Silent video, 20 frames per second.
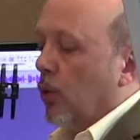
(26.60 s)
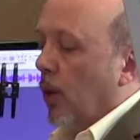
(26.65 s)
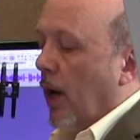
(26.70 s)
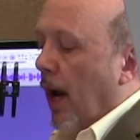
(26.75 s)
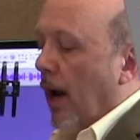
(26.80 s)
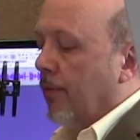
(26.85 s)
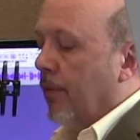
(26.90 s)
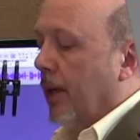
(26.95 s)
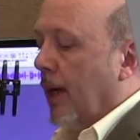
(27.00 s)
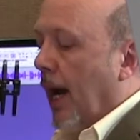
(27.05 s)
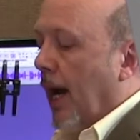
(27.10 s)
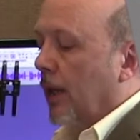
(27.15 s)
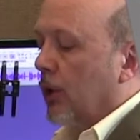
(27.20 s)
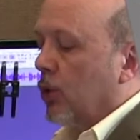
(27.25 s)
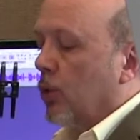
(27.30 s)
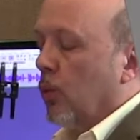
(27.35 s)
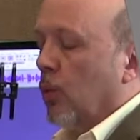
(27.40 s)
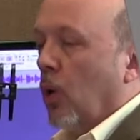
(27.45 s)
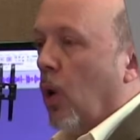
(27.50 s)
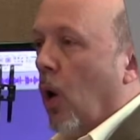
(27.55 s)
to have the
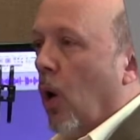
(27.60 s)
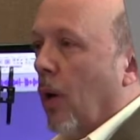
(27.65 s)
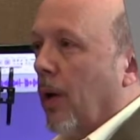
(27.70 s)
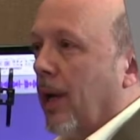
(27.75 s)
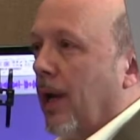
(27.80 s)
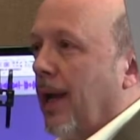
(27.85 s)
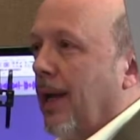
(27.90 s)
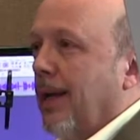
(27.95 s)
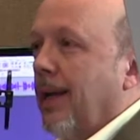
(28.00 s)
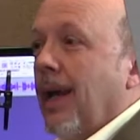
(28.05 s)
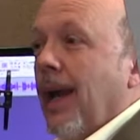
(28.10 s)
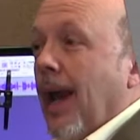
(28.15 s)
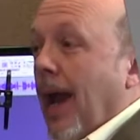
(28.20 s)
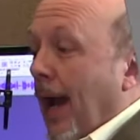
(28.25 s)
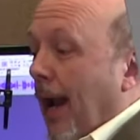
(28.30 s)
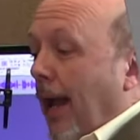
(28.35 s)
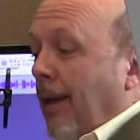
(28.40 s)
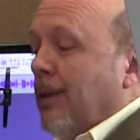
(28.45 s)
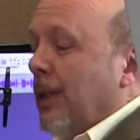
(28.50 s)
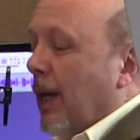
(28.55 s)
National Guard in.
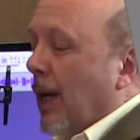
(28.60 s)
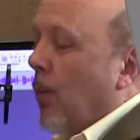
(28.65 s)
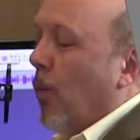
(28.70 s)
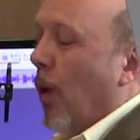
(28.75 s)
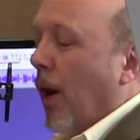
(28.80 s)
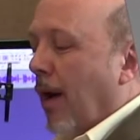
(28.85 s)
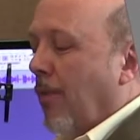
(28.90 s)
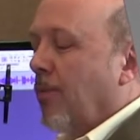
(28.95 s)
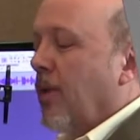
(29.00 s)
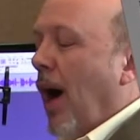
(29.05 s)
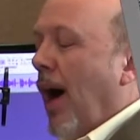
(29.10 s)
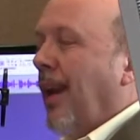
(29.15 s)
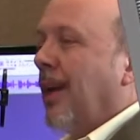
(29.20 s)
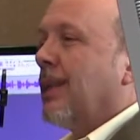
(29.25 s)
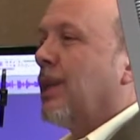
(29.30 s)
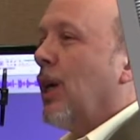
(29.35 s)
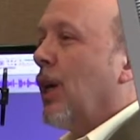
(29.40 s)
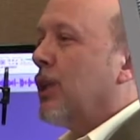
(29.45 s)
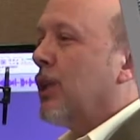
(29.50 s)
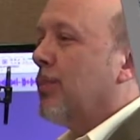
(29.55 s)
And I'll tell you what, I've got to
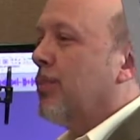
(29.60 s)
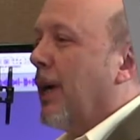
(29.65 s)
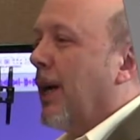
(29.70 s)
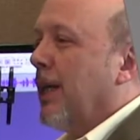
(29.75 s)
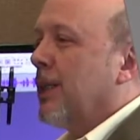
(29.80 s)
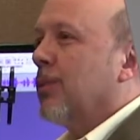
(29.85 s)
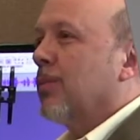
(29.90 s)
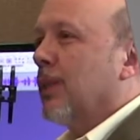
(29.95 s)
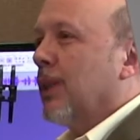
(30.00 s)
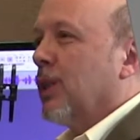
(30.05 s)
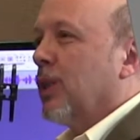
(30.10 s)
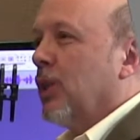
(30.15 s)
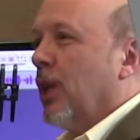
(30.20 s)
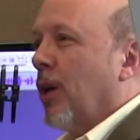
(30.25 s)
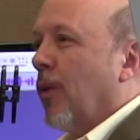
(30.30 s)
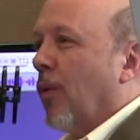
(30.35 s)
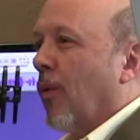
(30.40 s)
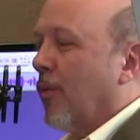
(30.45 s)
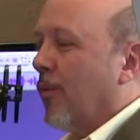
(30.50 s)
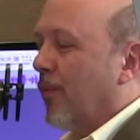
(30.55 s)
touch base with the
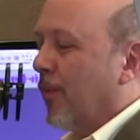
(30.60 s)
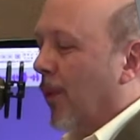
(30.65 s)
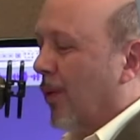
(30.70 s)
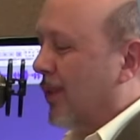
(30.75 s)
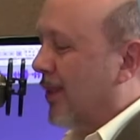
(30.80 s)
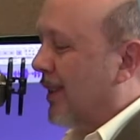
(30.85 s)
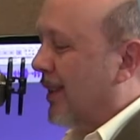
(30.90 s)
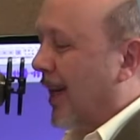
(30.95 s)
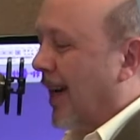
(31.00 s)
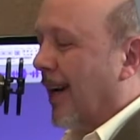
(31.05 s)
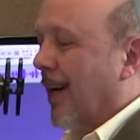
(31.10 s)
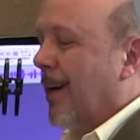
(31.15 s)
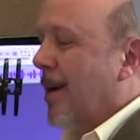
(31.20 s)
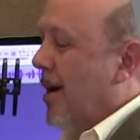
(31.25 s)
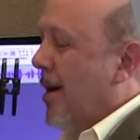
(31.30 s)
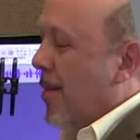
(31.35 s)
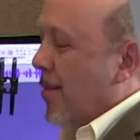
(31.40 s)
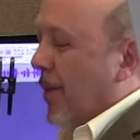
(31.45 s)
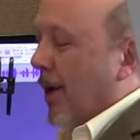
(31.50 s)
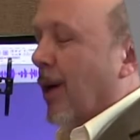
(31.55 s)
General first thing,
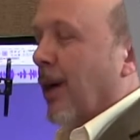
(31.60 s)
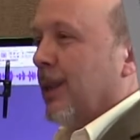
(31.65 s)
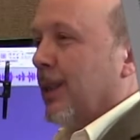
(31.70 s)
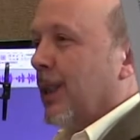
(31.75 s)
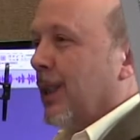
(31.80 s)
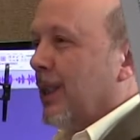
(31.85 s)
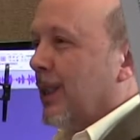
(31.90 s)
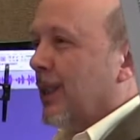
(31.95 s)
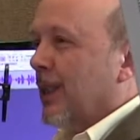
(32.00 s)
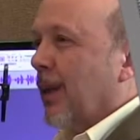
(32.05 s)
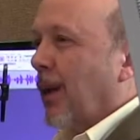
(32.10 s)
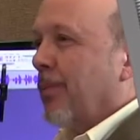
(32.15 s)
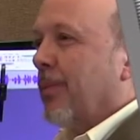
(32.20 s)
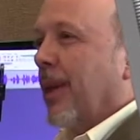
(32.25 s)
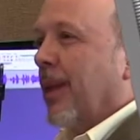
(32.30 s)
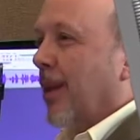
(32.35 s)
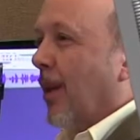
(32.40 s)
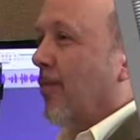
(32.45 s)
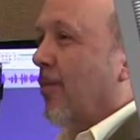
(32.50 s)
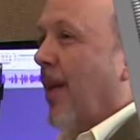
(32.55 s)
because this is
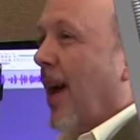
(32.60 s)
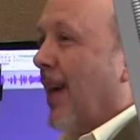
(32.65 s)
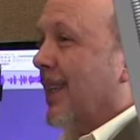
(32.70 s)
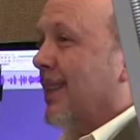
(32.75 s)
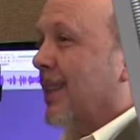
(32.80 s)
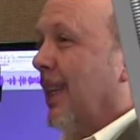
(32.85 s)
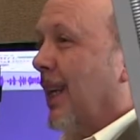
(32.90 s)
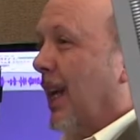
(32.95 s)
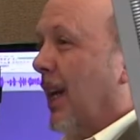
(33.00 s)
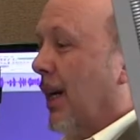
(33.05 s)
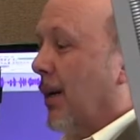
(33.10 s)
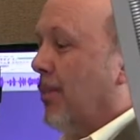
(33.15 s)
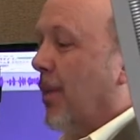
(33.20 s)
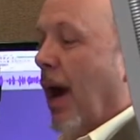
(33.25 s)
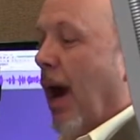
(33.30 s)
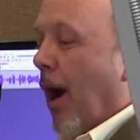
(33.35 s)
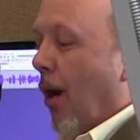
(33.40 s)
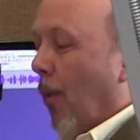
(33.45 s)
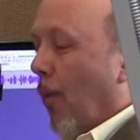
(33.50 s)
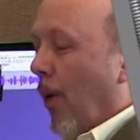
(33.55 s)
something that fascinated me.
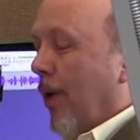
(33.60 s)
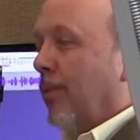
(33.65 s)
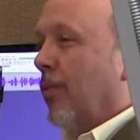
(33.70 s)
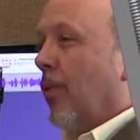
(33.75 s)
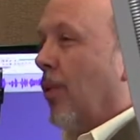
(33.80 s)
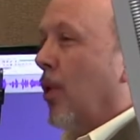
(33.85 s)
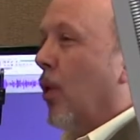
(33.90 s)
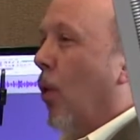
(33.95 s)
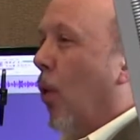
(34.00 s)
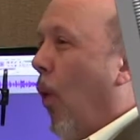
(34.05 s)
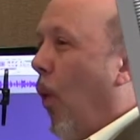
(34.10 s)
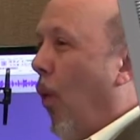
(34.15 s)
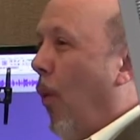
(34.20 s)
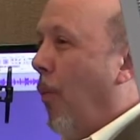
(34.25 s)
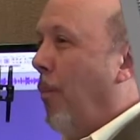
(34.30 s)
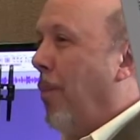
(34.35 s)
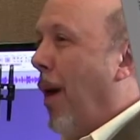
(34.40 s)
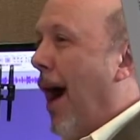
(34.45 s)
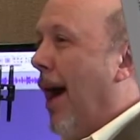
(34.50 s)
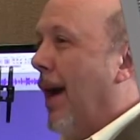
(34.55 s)
I went through your whole
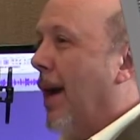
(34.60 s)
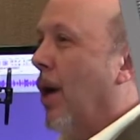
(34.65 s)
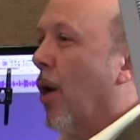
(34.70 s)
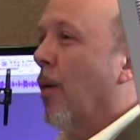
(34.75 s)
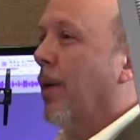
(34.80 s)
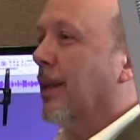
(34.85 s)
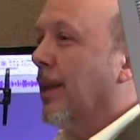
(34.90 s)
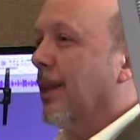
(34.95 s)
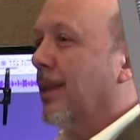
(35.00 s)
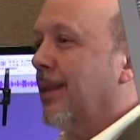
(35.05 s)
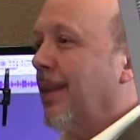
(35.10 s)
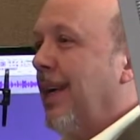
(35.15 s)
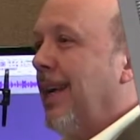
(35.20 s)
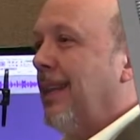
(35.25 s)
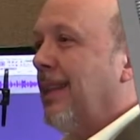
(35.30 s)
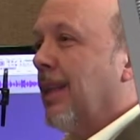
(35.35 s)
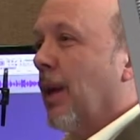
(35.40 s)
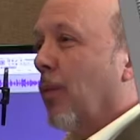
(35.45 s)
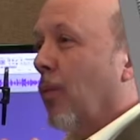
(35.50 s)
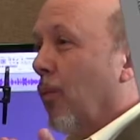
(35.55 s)
bio, and the
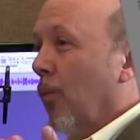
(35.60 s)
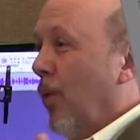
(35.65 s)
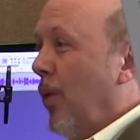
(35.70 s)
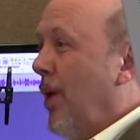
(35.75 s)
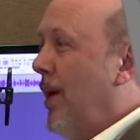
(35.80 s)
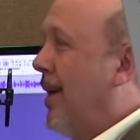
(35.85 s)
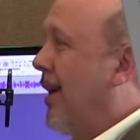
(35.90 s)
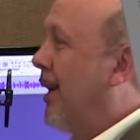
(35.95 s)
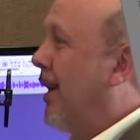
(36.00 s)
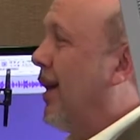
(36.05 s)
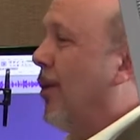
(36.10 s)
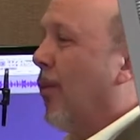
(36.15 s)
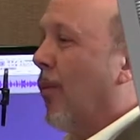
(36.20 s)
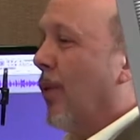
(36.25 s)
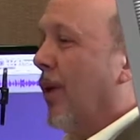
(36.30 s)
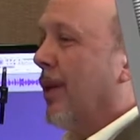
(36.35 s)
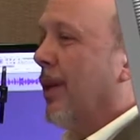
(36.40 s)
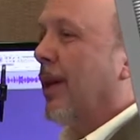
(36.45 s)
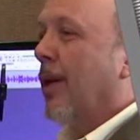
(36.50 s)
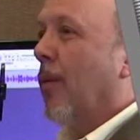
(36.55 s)
thing that
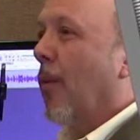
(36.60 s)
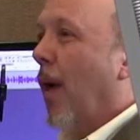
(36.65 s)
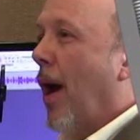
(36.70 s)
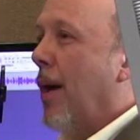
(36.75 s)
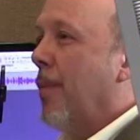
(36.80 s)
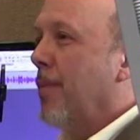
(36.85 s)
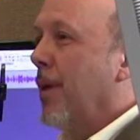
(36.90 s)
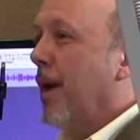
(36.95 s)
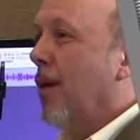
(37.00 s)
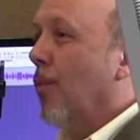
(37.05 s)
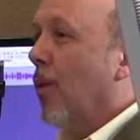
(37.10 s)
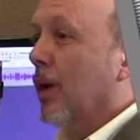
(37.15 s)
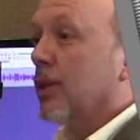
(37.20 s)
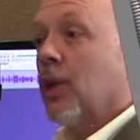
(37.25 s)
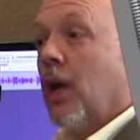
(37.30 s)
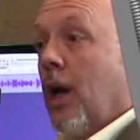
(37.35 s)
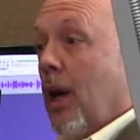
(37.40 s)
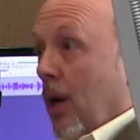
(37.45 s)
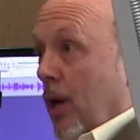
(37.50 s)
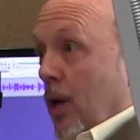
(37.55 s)
really grabbed me was
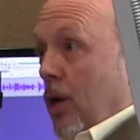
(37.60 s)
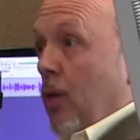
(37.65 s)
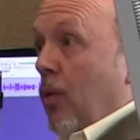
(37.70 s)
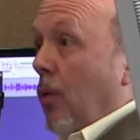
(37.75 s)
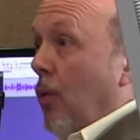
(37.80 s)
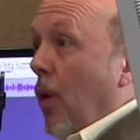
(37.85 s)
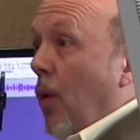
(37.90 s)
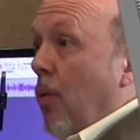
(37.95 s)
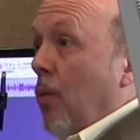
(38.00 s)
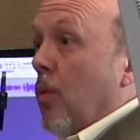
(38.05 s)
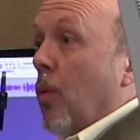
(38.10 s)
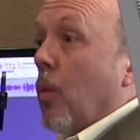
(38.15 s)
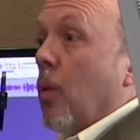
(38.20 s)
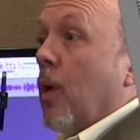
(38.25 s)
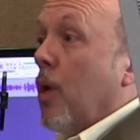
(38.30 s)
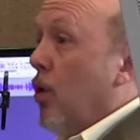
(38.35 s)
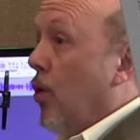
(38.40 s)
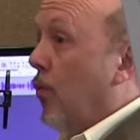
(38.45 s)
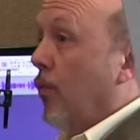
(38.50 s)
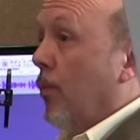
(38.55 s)
you're local.
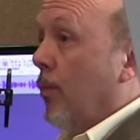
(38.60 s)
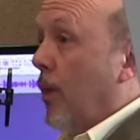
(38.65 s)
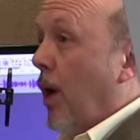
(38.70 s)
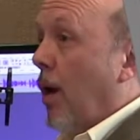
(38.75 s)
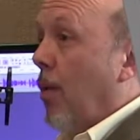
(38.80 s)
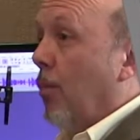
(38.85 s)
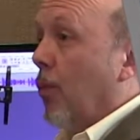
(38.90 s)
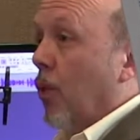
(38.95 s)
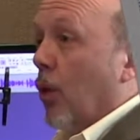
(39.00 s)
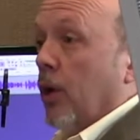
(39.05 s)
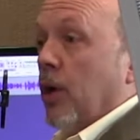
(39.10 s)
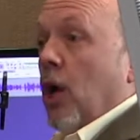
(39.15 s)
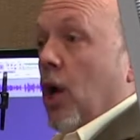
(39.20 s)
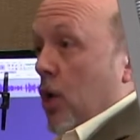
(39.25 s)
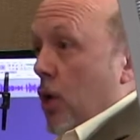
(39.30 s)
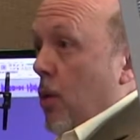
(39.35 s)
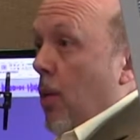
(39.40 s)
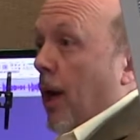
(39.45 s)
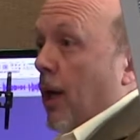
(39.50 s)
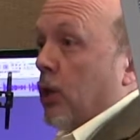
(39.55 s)
You're from Cumberland.
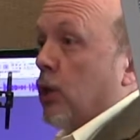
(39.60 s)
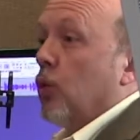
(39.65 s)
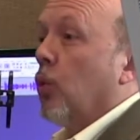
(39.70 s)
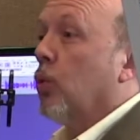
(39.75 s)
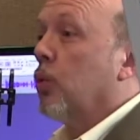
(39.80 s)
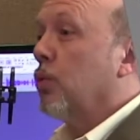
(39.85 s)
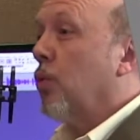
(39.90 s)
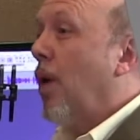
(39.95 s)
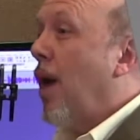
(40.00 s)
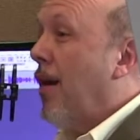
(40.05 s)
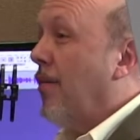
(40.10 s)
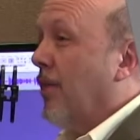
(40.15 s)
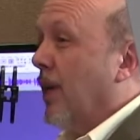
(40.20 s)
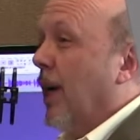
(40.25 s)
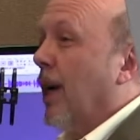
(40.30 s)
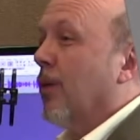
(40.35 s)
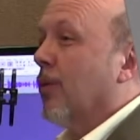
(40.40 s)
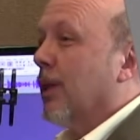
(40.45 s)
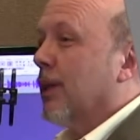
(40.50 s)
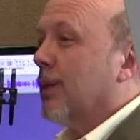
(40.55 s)
You had a short drive in
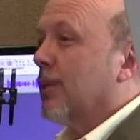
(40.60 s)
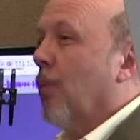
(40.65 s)
here this